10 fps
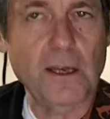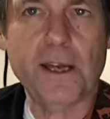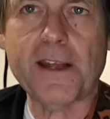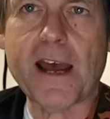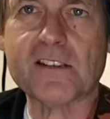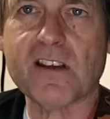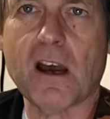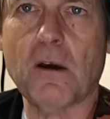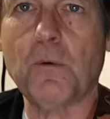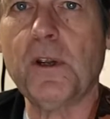And that's
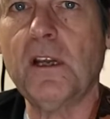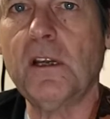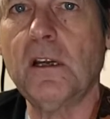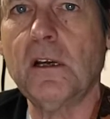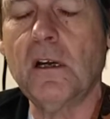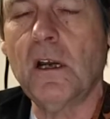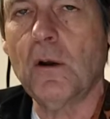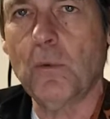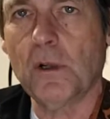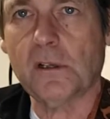how we
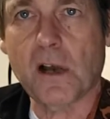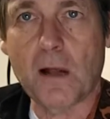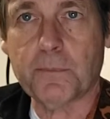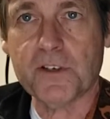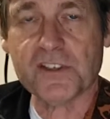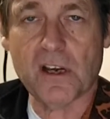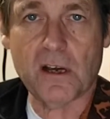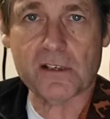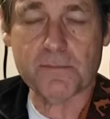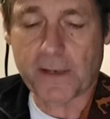will accomplish
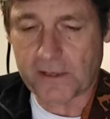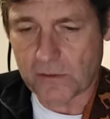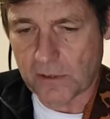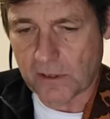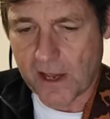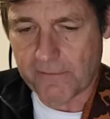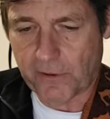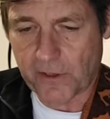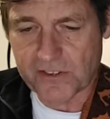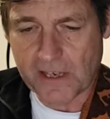songs, by doing that
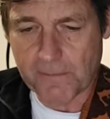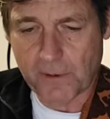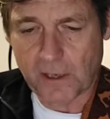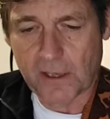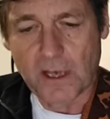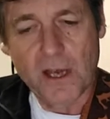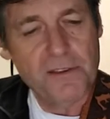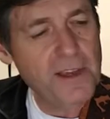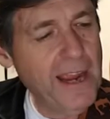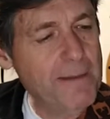very same thing.
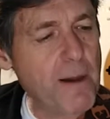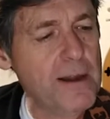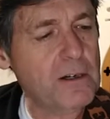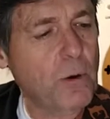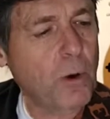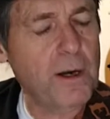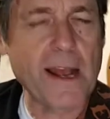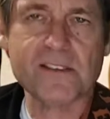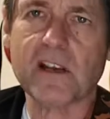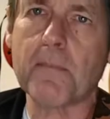The A minor chord
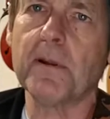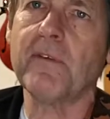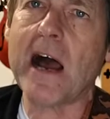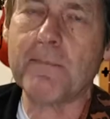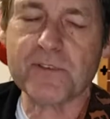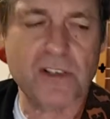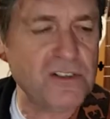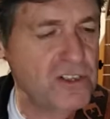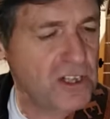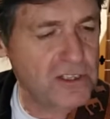has a couple of
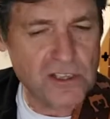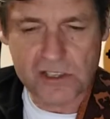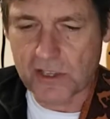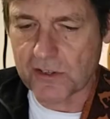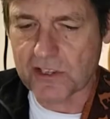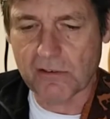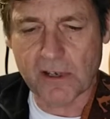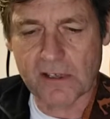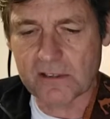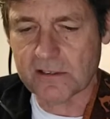options. You can just use
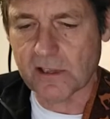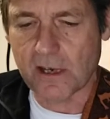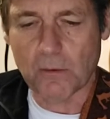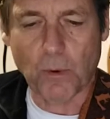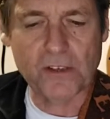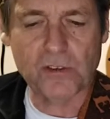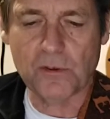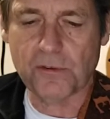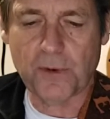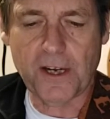strings 1, 2,
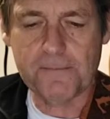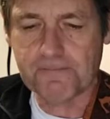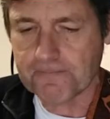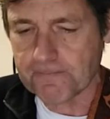and 3,